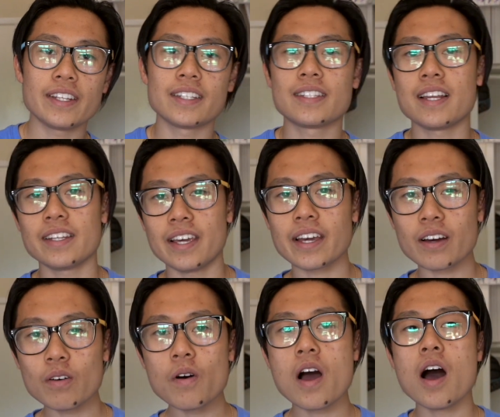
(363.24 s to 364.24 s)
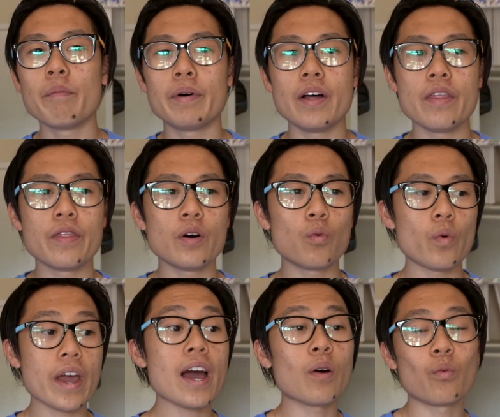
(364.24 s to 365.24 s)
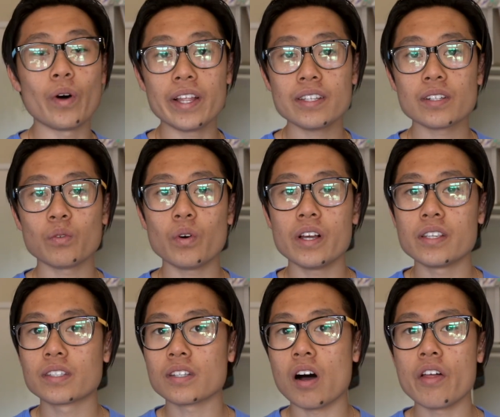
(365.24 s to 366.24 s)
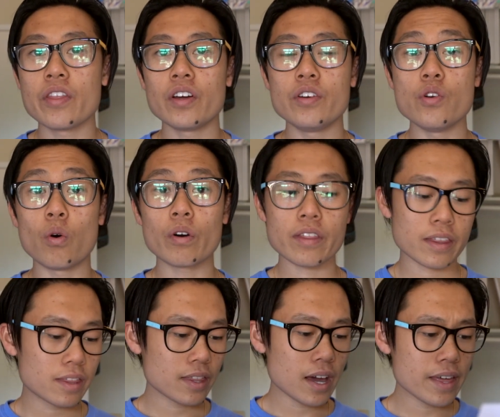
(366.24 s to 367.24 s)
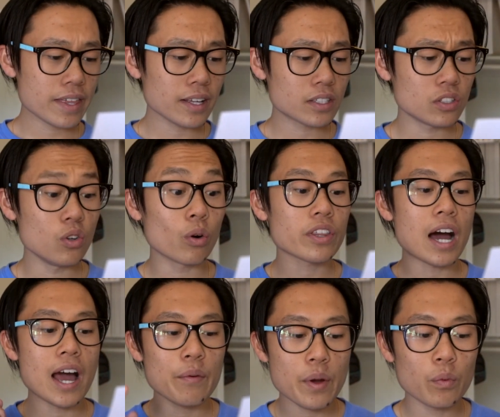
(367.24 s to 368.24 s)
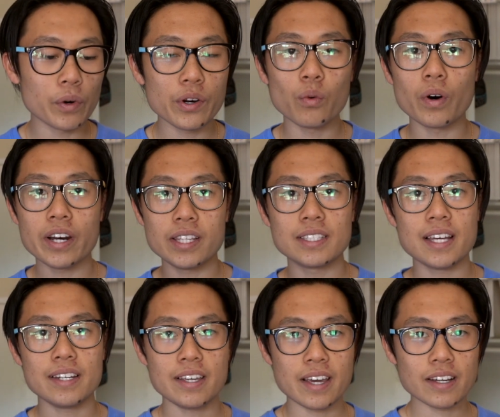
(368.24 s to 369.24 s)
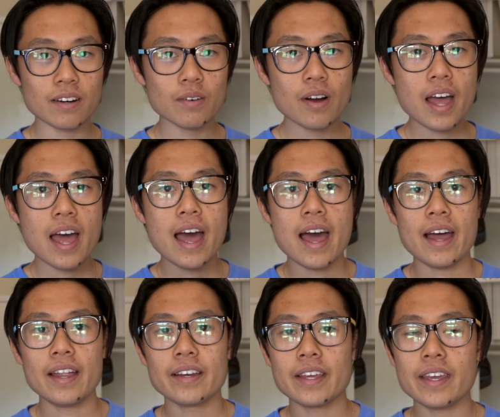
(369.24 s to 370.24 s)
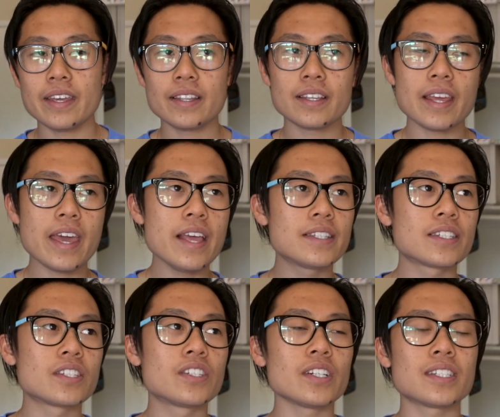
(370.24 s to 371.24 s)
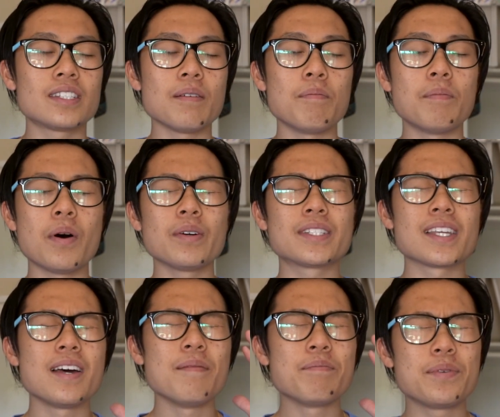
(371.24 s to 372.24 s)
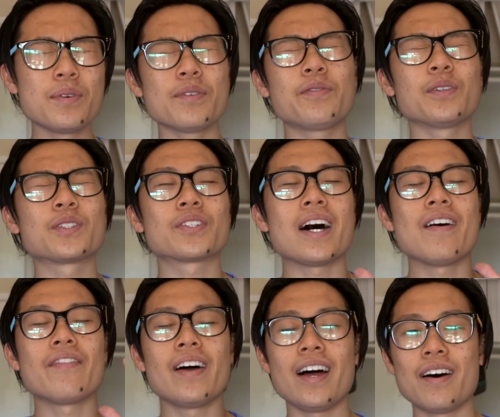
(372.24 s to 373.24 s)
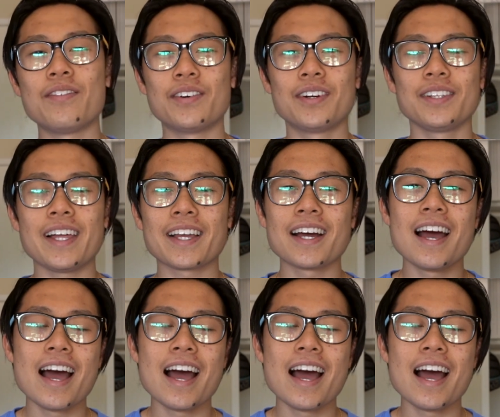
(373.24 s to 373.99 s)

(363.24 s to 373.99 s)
to San Diego, but the way I went was on the north, I think it's North Highway 101 in San Diego, and it's just the most beautiful drive ever. Like